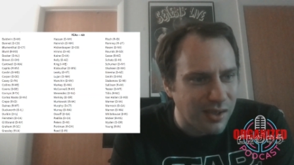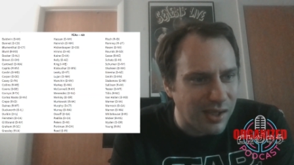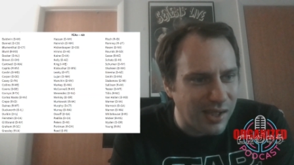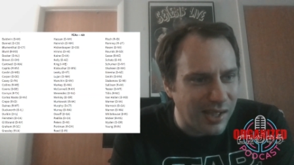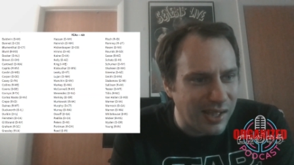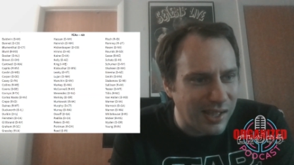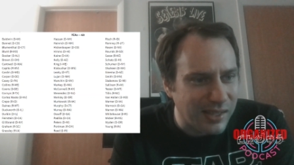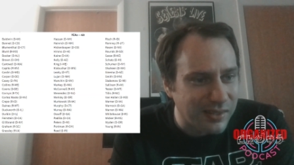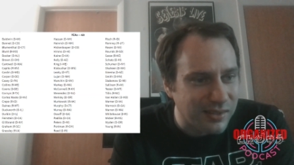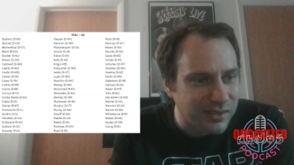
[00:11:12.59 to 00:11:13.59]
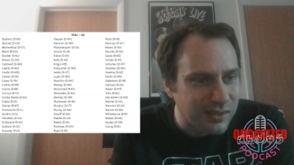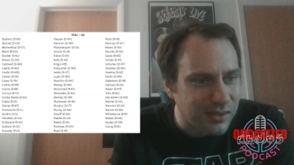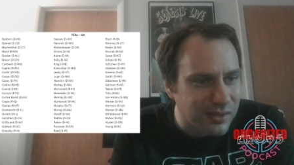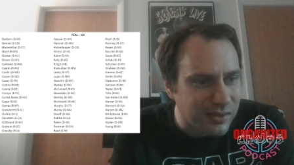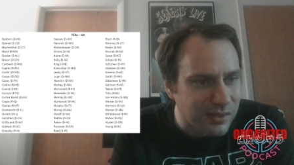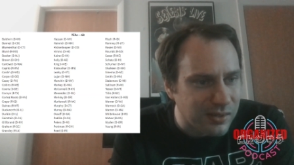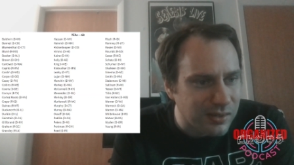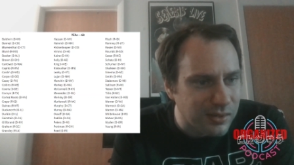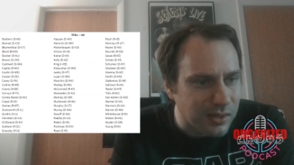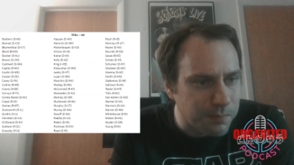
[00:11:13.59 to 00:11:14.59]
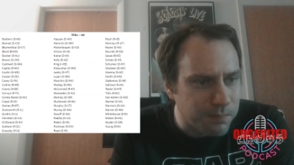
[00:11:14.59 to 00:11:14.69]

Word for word: Uh, Cap-